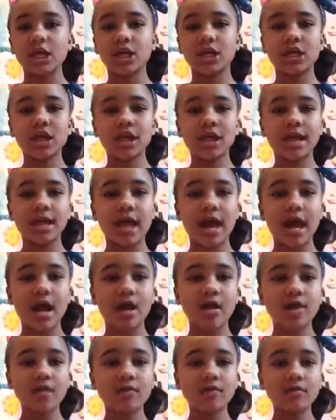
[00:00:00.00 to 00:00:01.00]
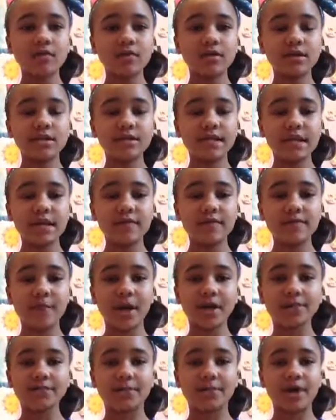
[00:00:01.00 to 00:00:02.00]
you're like, how is that even
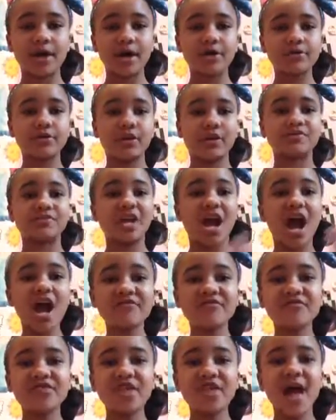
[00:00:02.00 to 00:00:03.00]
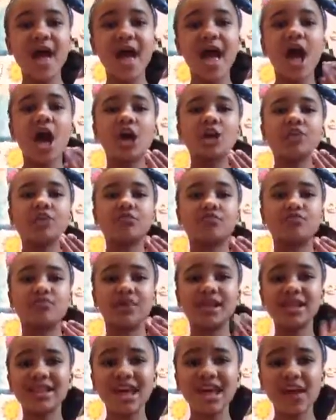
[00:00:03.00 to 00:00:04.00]
possible? How do you have time for that? How do you
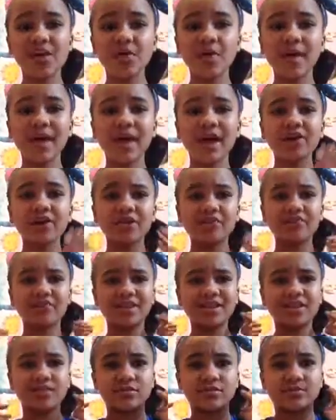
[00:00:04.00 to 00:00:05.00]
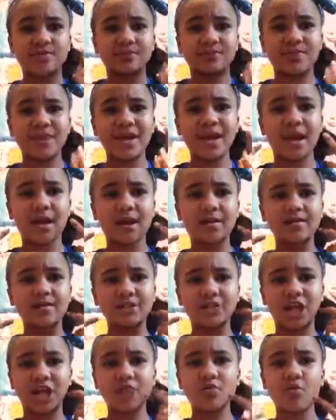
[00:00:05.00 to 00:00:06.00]
read that quick? How do you read those big,
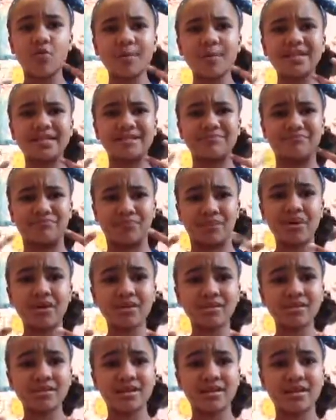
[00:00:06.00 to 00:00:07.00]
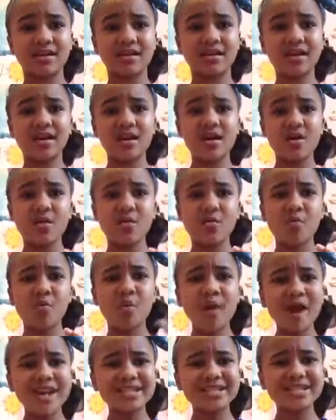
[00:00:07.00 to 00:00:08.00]
ginormous books? Like,
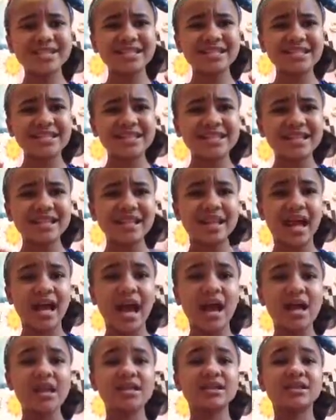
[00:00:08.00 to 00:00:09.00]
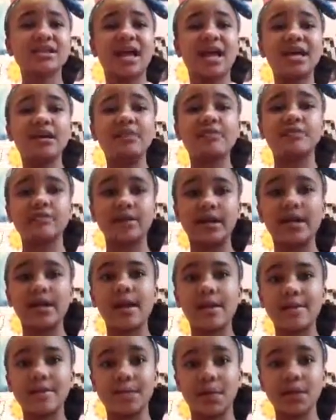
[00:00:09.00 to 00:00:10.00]
what? Like, I like
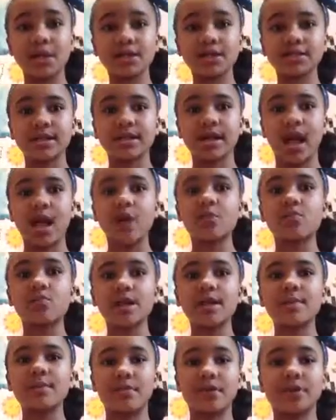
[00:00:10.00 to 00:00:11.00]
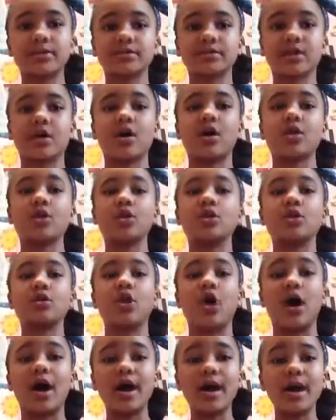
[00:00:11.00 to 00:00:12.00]
reading books. Like, I read books a
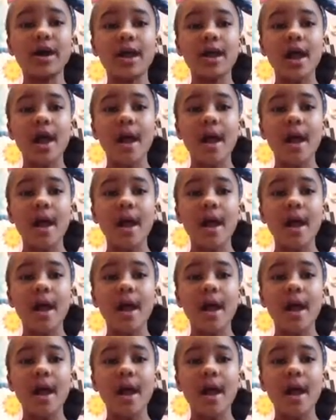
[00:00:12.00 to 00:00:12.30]
lot,